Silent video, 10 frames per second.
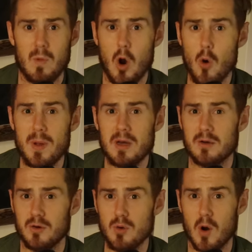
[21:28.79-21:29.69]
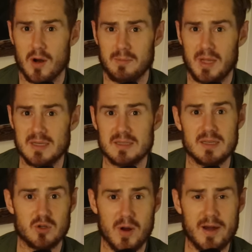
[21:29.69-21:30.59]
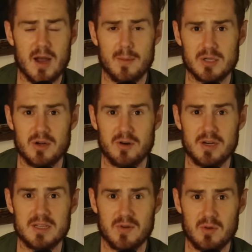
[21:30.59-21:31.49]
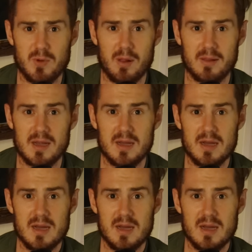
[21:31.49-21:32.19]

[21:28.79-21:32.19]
opened new marketplaces and trading opportunities for the wealthy,